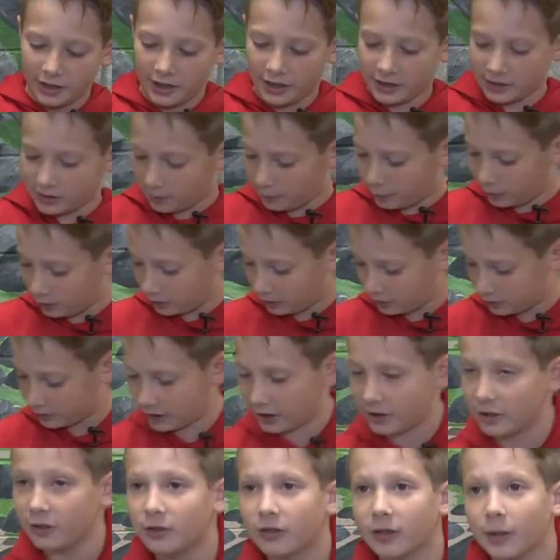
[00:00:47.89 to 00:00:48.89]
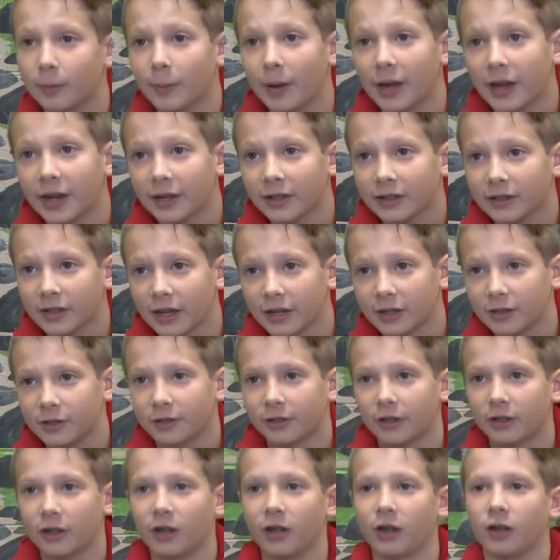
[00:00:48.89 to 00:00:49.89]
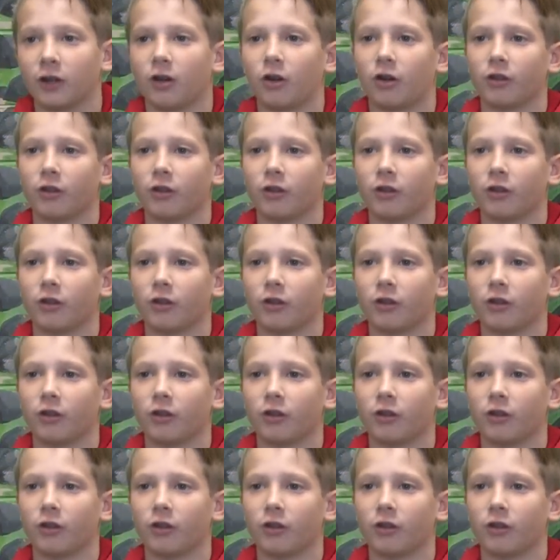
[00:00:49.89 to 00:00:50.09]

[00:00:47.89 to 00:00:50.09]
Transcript: is a pillow that you can make that you can hug